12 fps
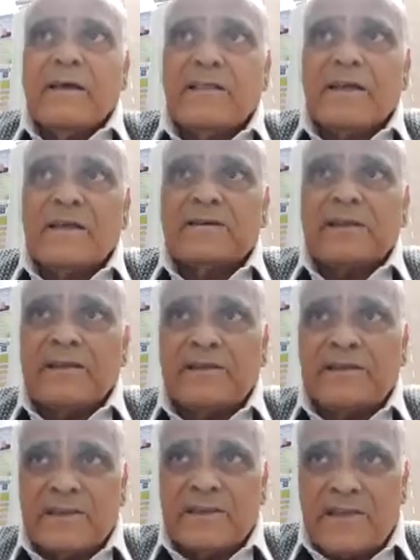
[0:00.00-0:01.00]
there
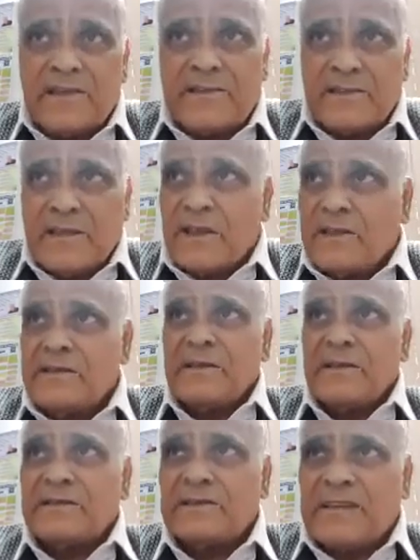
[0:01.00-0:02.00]
is
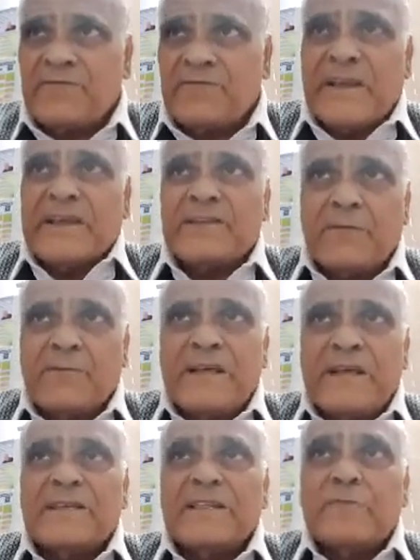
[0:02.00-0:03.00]
a
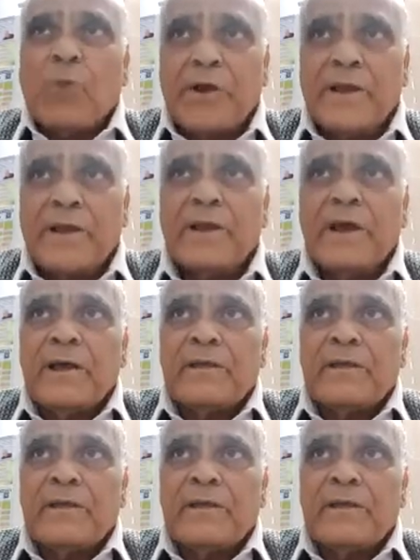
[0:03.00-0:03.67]
stiffness in the body,